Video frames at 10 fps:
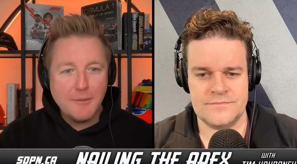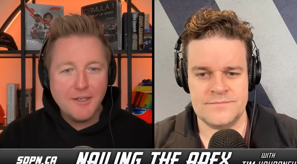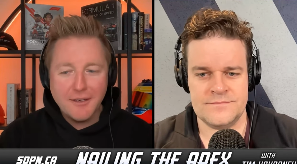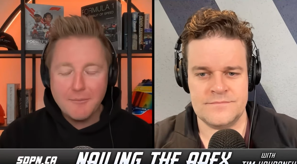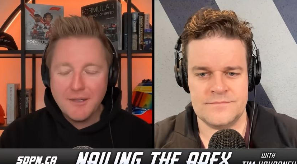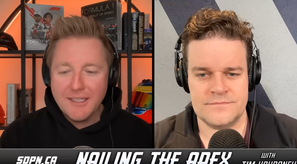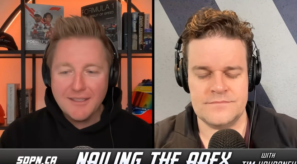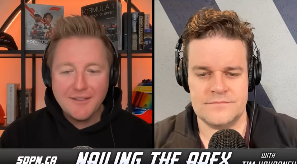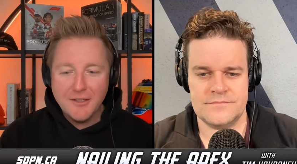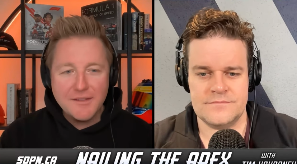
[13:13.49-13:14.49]
Speaker 1: about it. I'm
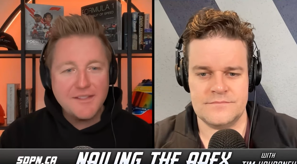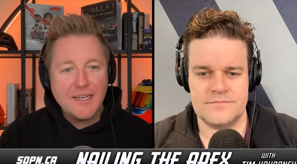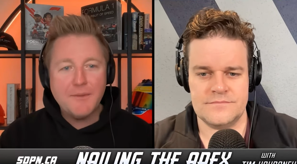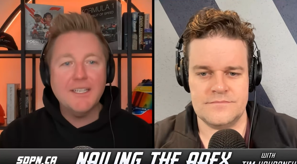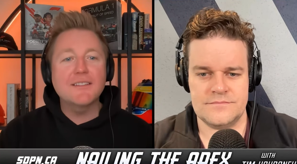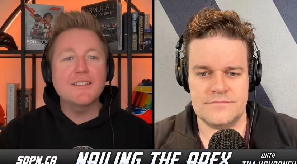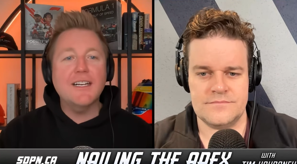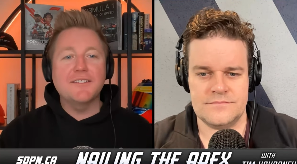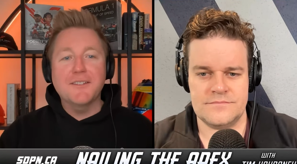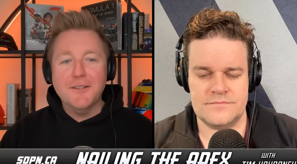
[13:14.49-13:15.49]
like, you know, the same thing as
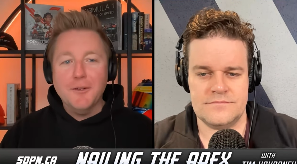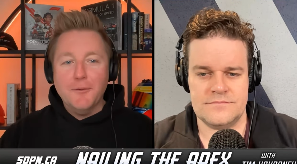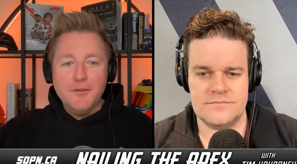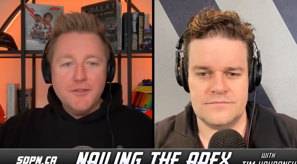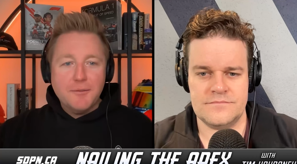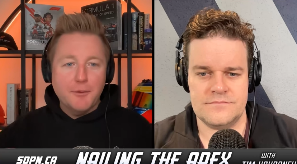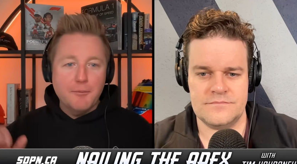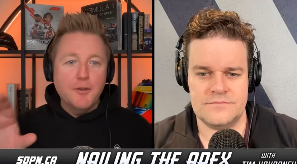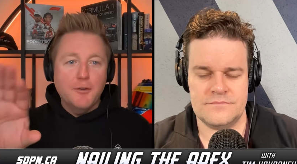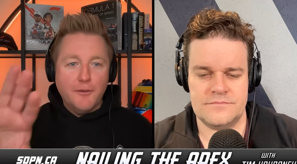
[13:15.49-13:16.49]
last year. You know, if you just
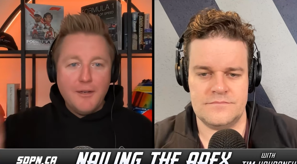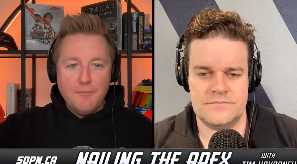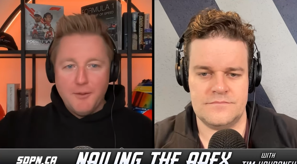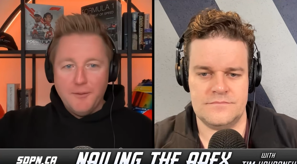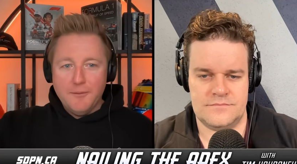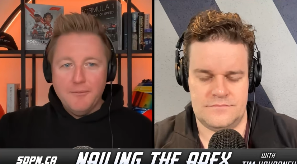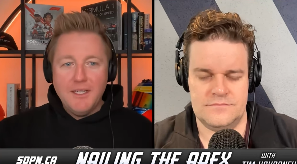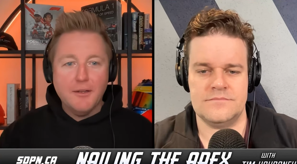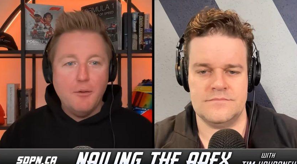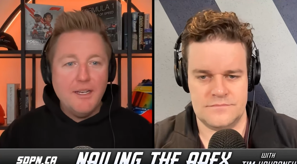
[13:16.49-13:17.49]
remove Red Bull from the
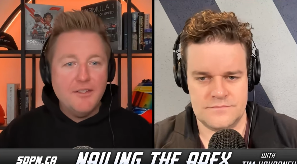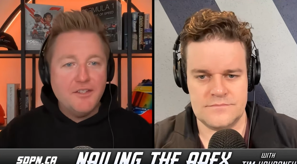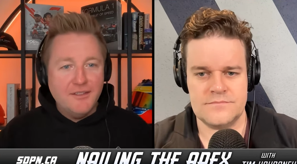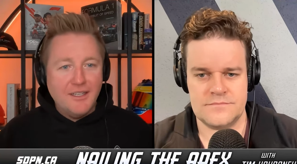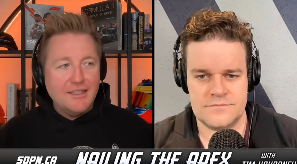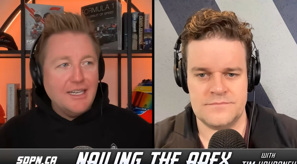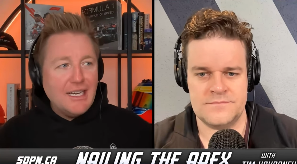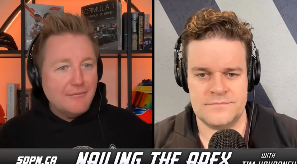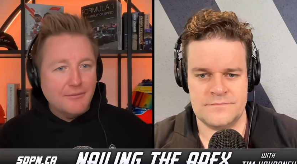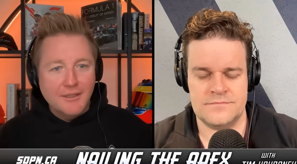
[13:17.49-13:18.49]
equation, like
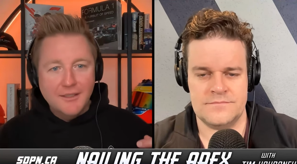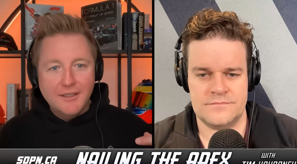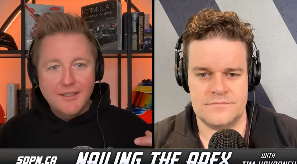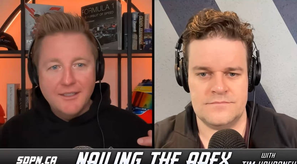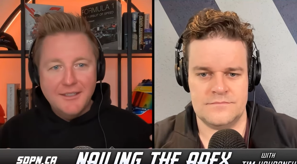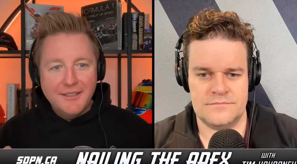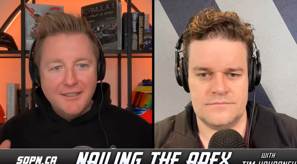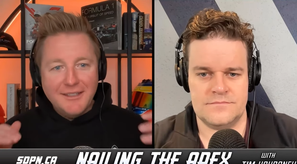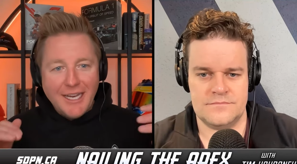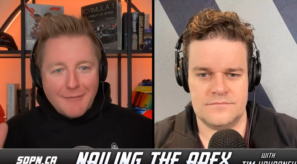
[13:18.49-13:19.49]
that
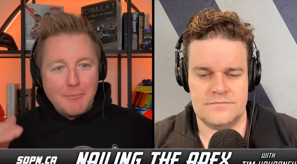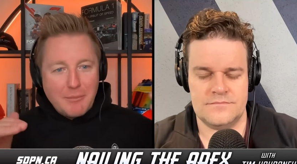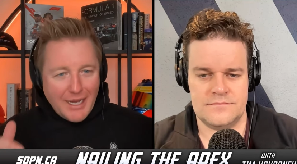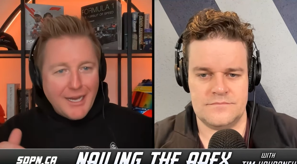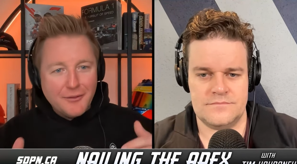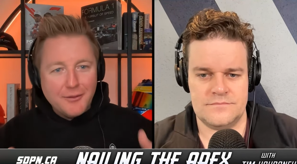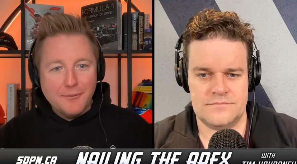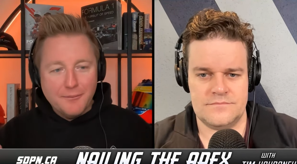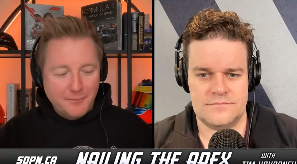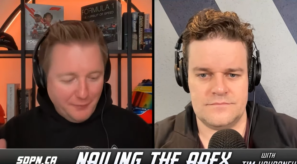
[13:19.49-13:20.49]
that battle
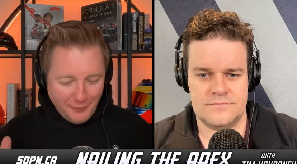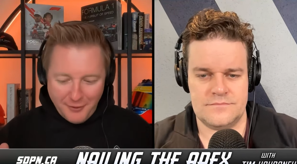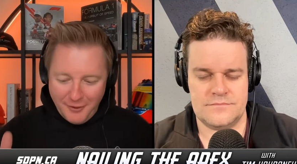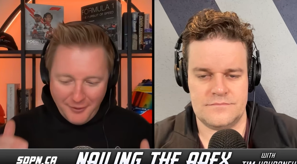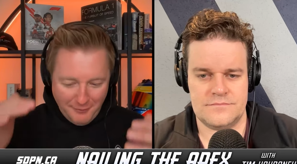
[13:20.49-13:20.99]
for the